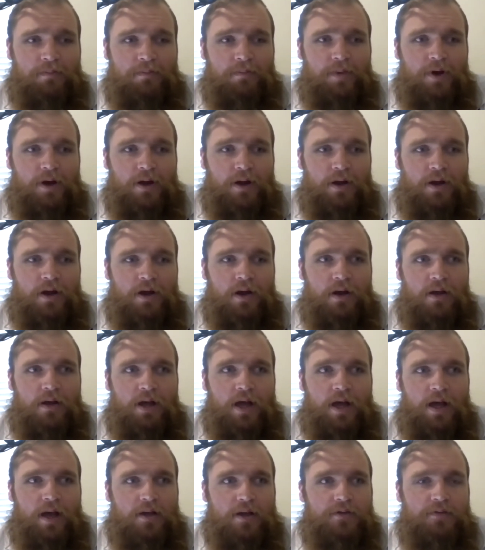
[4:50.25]
but
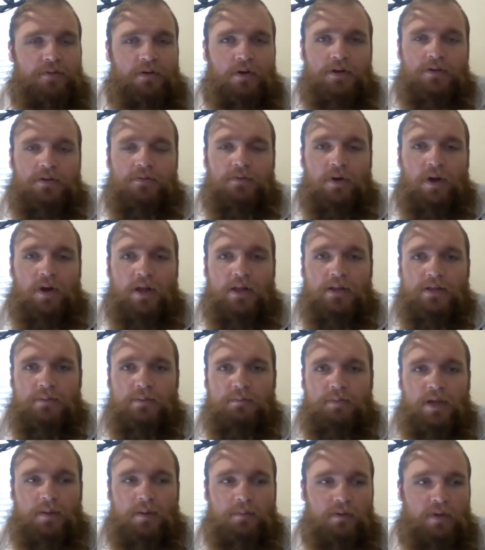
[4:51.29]
as far as friends
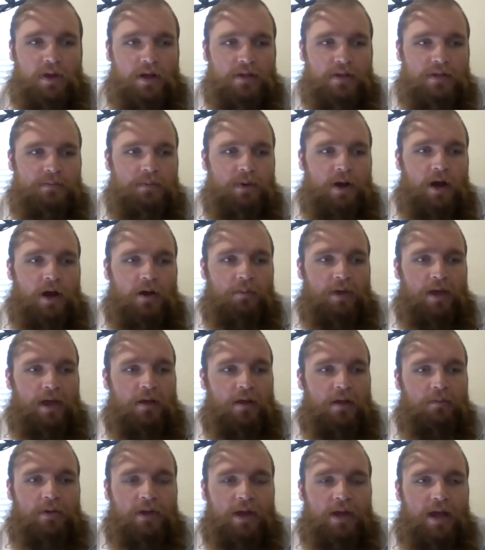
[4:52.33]
and people that inspired me, I
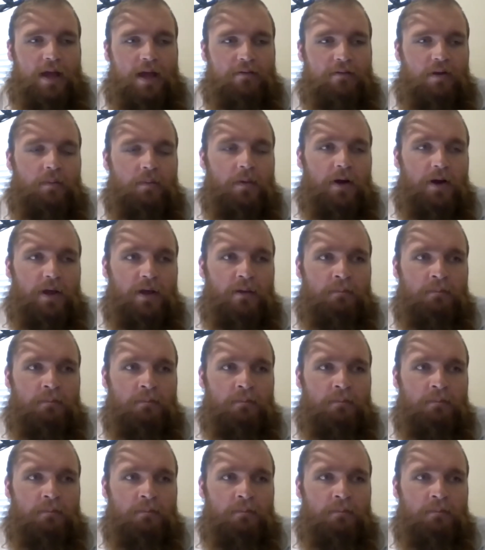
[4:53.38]
didn't really have anybody.